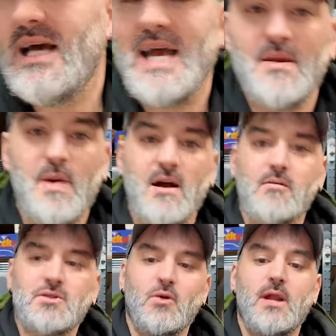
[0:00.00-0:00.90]

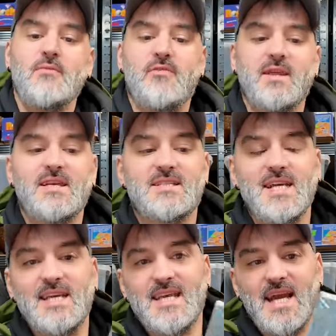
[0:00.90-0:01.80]
£8 all in for these
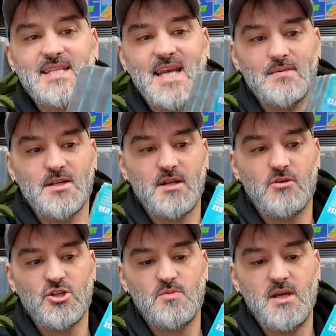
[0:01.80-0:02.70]
TDK tapes. Going to
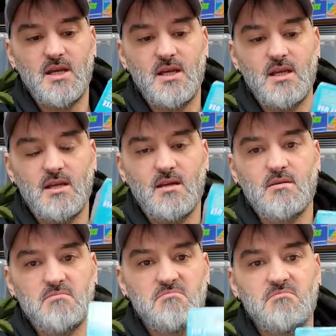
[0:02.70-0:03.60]
cost me
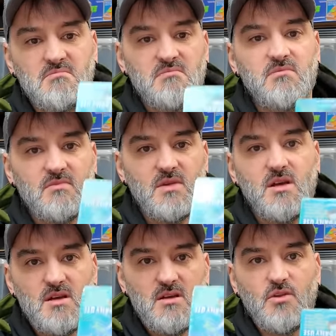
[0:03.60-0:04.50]

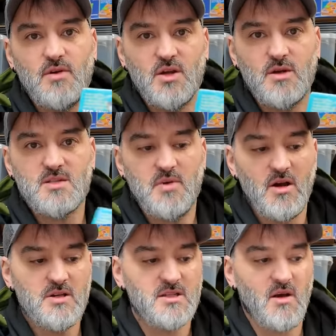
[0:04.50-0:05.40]
£3 to
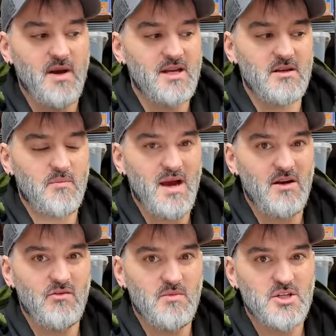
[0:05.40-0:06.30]
post. I paid
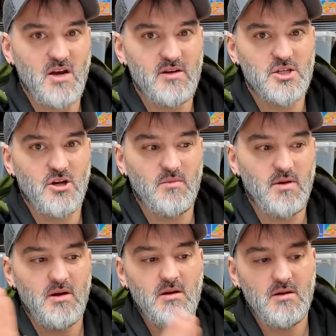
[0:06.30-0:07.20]
£1 from the charity shop.
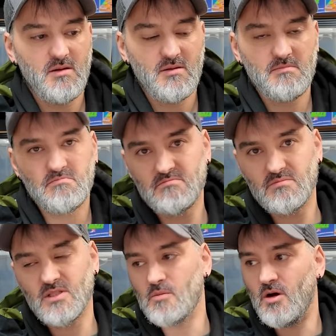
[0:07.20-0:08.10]

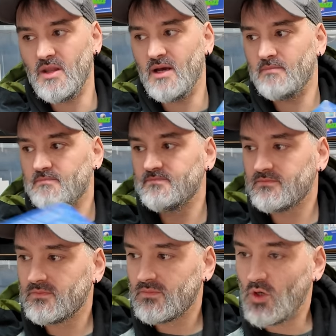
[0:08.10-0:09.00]
Don't mind that.
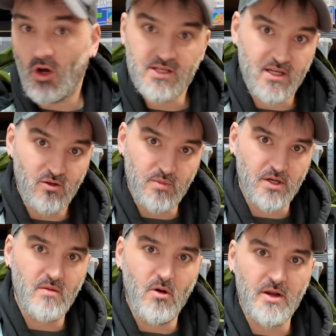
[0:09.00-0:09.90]
Not ideal, but
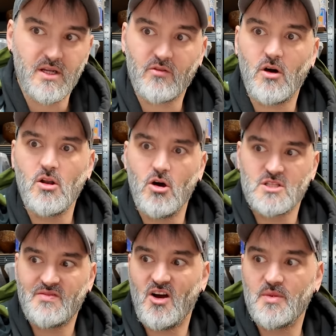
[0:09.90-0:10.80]
I don't mind it. I've got a lot of
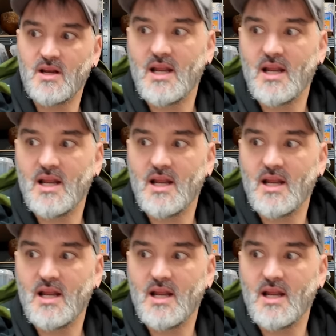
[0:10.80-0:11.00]
stuff that I've been